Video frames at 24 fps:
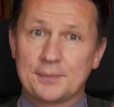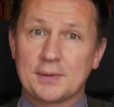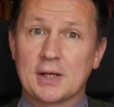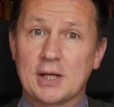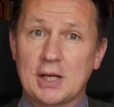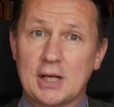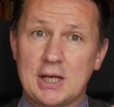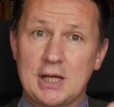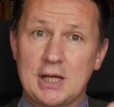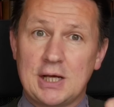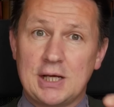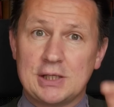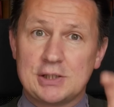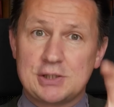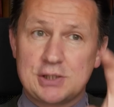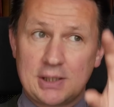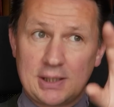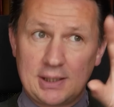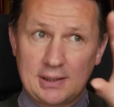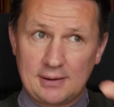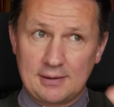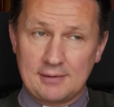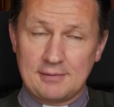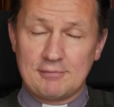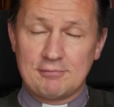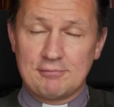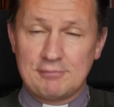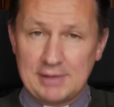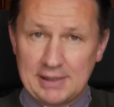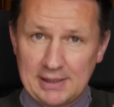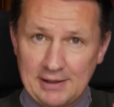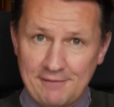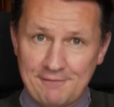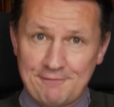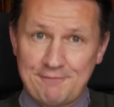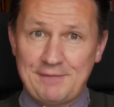clergy really
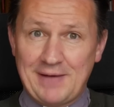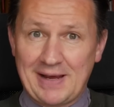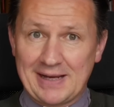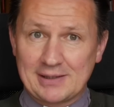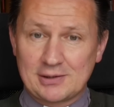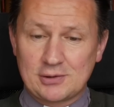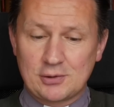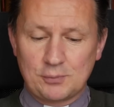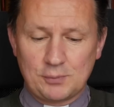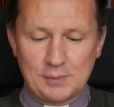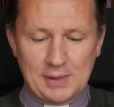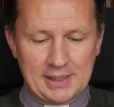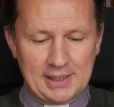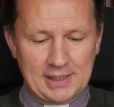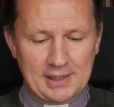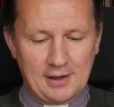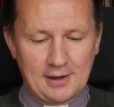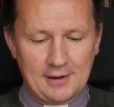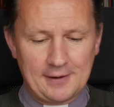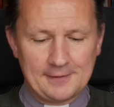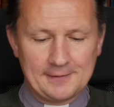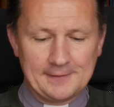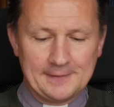affect where they are.